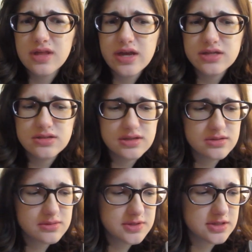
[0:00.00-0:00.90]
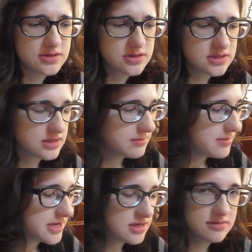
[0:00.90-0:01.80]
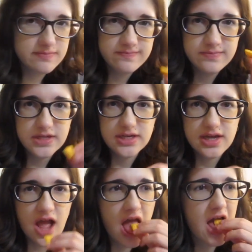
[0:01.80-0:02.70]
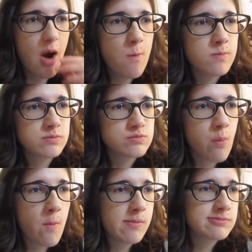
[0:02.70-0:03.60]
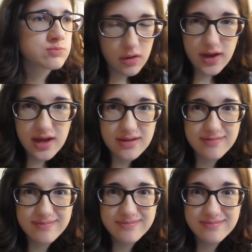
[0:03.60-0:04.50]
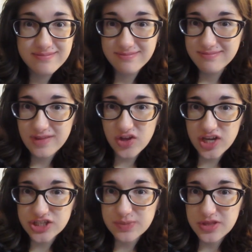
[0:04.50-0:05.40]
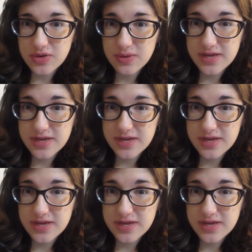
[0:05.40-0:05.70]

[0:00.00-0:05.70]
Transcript: that. So that's what I'm doing, just sitting in my bed, eating. Okay. Catch up with you in a